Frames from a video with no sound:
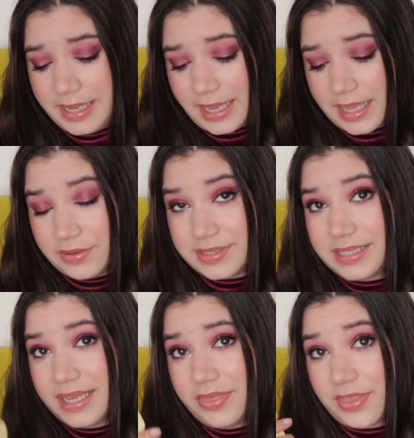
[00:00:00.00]
Can you
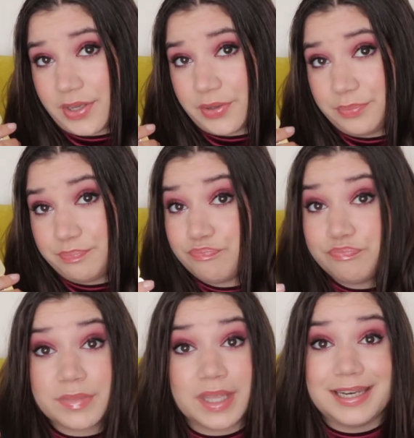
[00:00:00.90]
see it though?
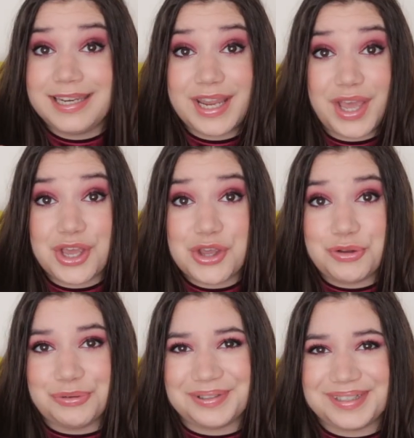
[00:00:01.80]

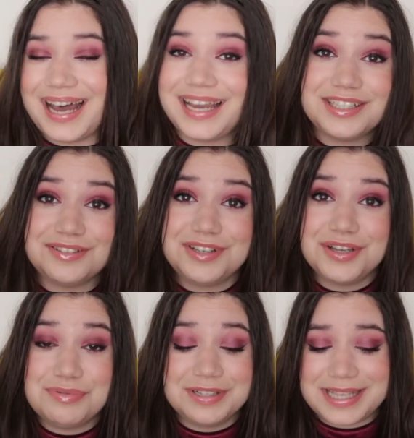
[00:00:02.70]
No, I don't
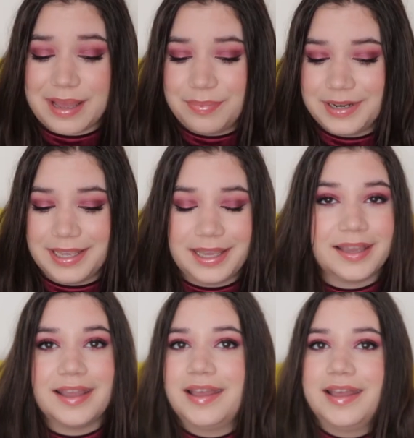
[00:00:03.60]
know what's
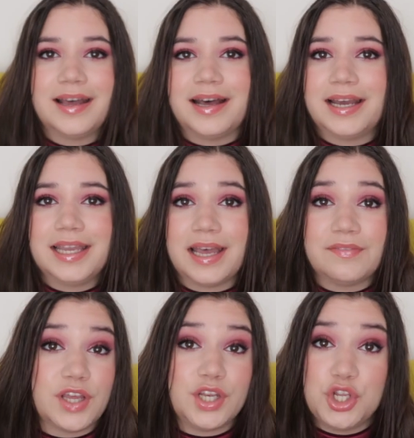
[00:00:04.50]
happening. I
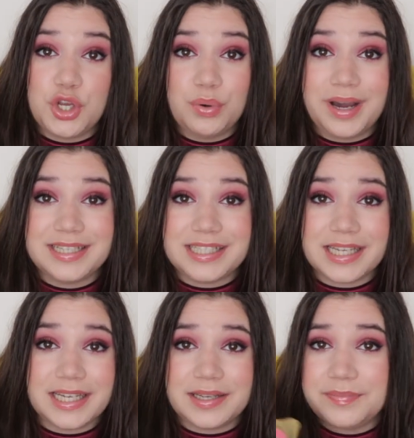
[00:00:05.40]
have no
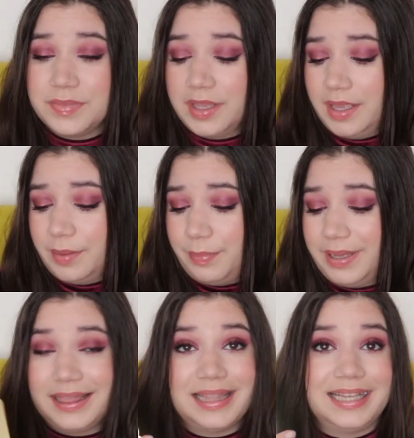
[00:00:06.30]
idea.
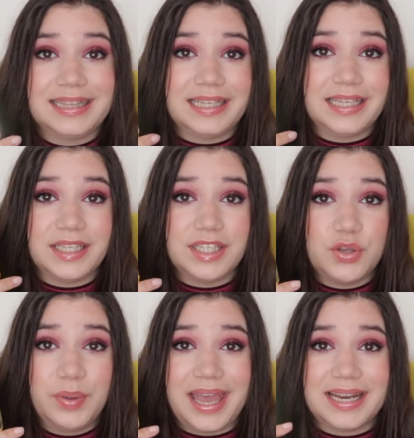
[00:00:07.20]
But lately
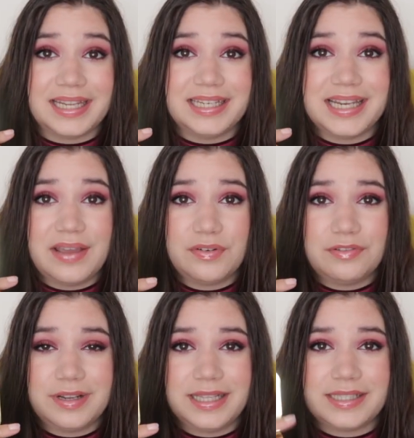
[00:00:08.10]
you can never
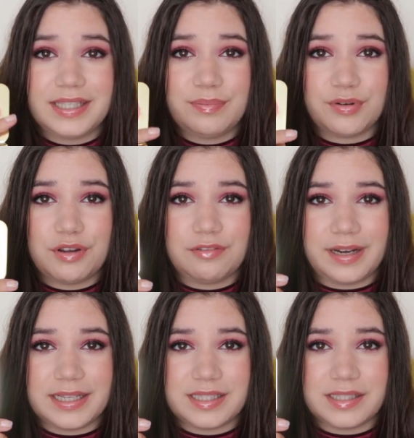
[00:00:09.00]
really see
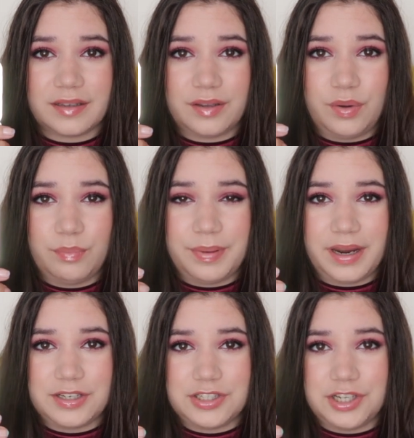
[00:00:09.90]
progress
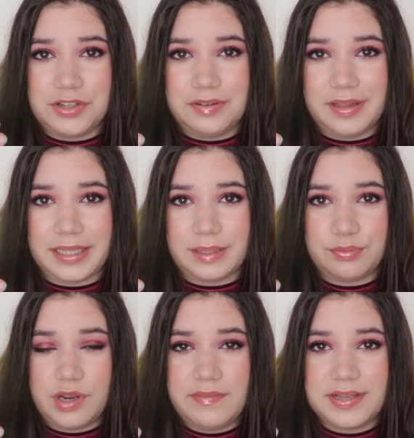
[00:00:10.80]
compared to like the
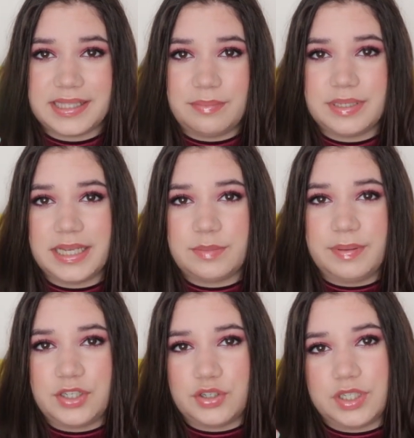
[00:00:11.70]
previous updates
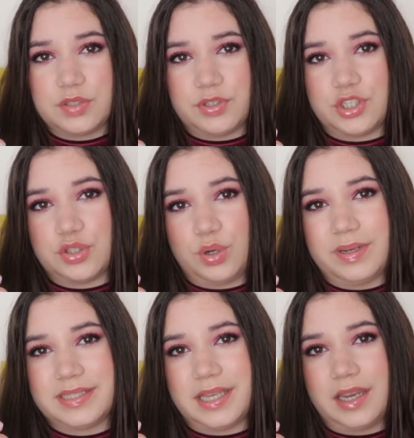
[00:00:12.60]
pictures, which is
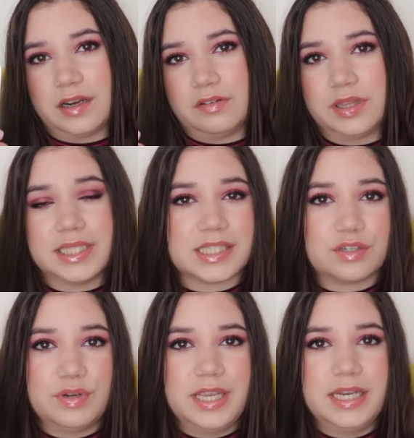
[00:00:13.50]
always here on the
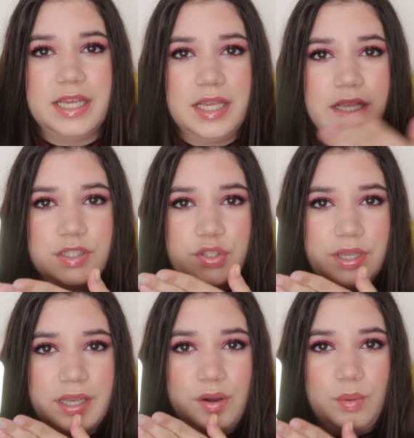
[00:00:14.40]
screen, so you
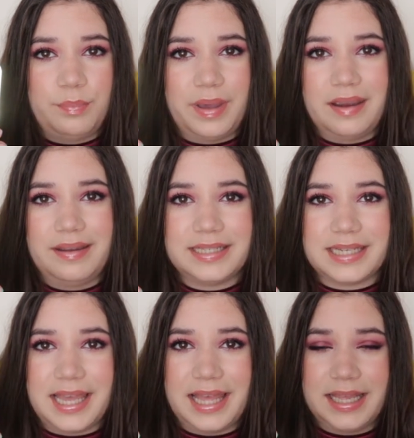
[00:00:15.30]
can compare it.
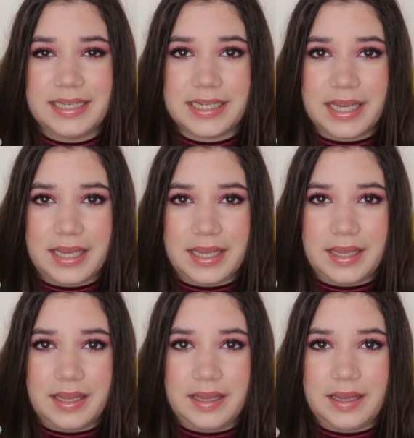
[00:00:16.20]
And
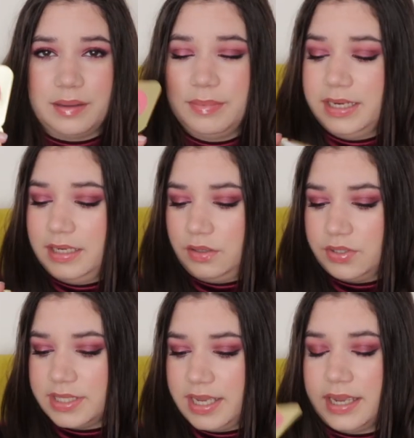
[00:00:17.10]
I mean, it
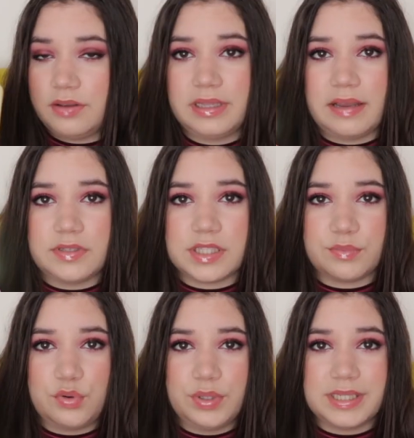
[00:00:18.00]
looks like I only have the
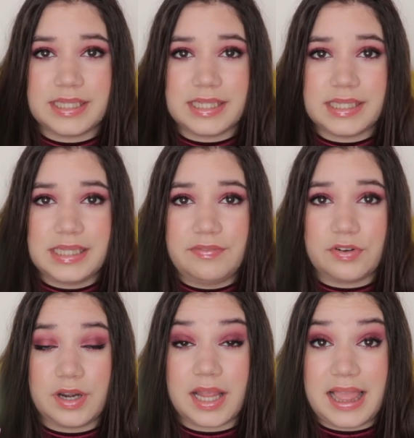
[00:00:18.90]
smallest
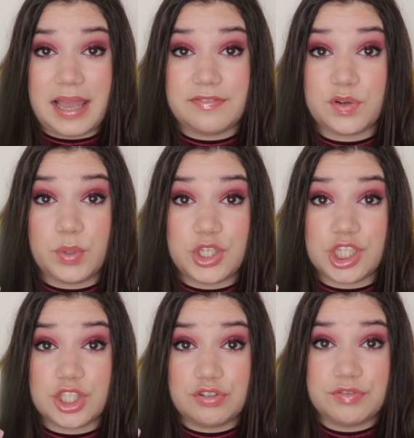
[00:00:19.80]
sliver left, which
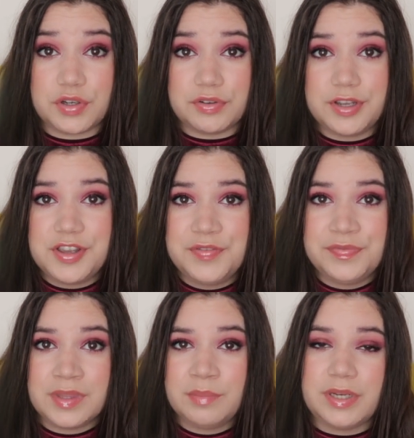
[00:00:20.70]
is true.
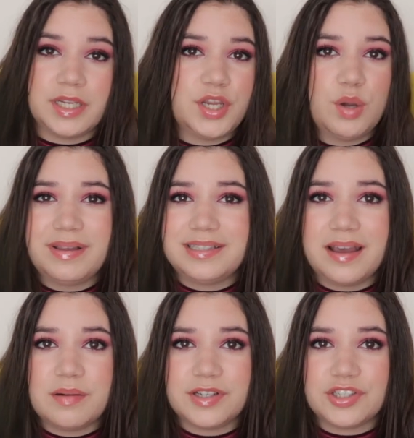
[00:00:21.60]
But no matter
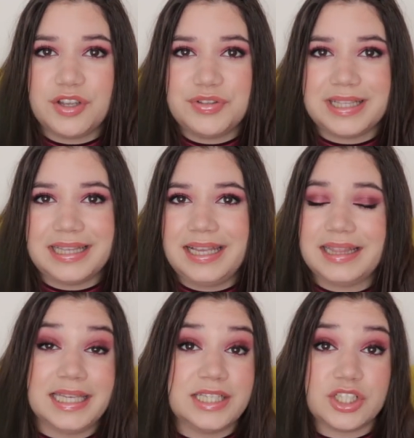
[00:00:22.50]
how much I use it
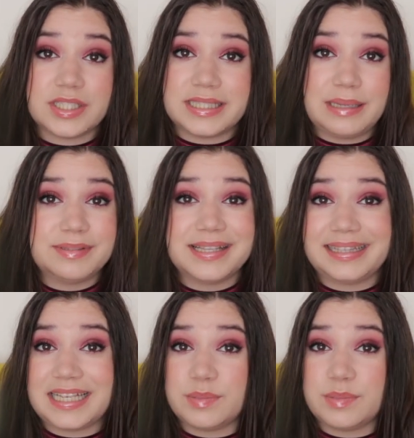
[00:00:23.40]
lately, it just seems like